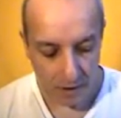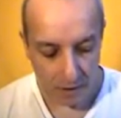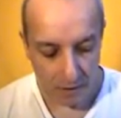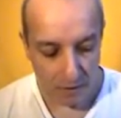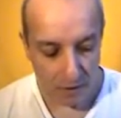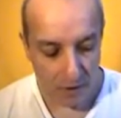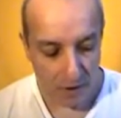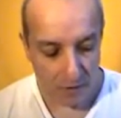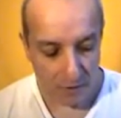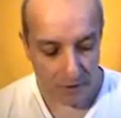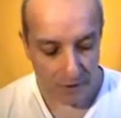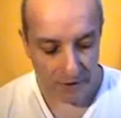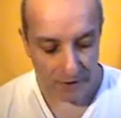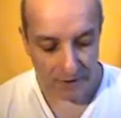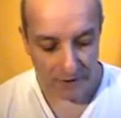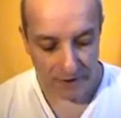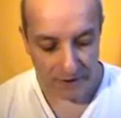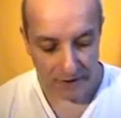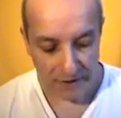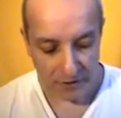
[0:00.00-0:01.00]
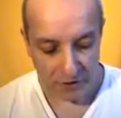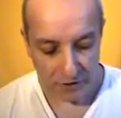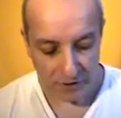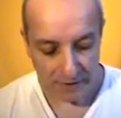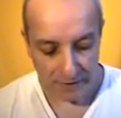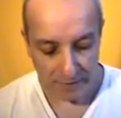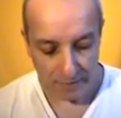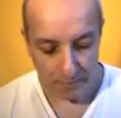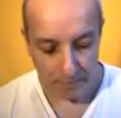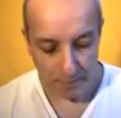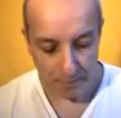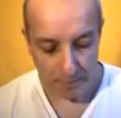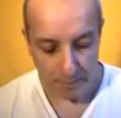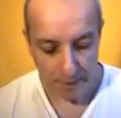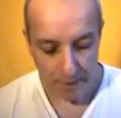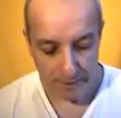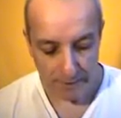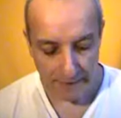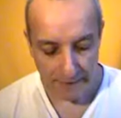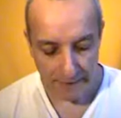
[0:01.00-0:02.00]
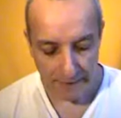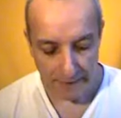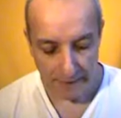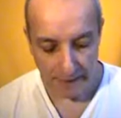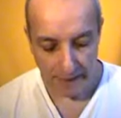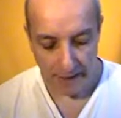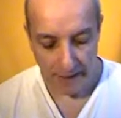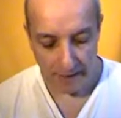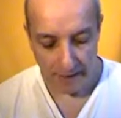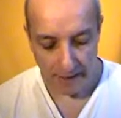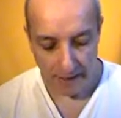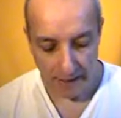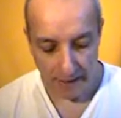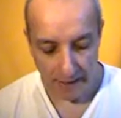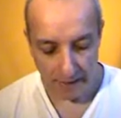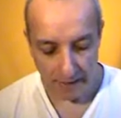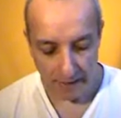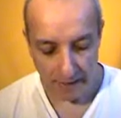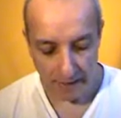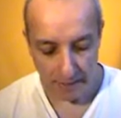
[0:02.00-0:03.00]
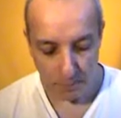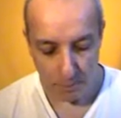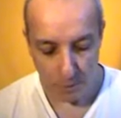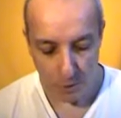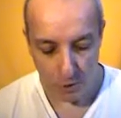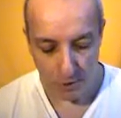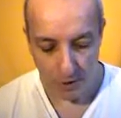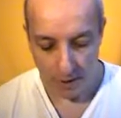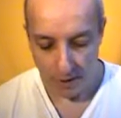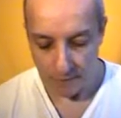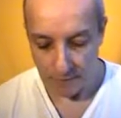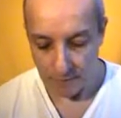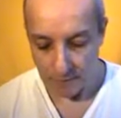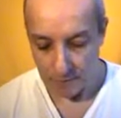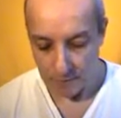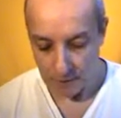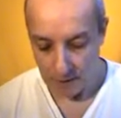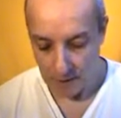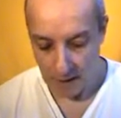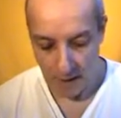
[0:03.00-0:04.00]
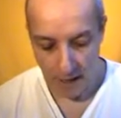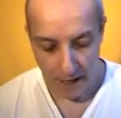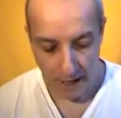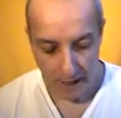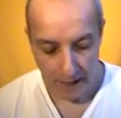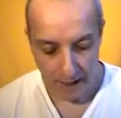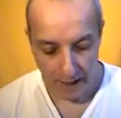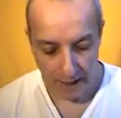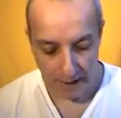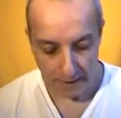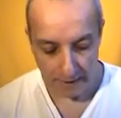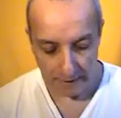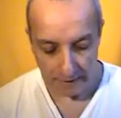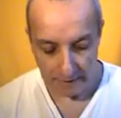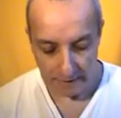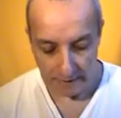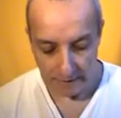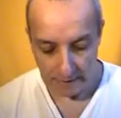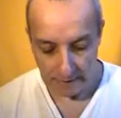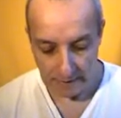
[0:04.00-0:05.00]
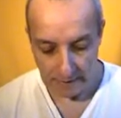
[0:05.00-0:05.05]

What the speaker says: So we've got these stages, Pesi, Ghana and Arbuda, and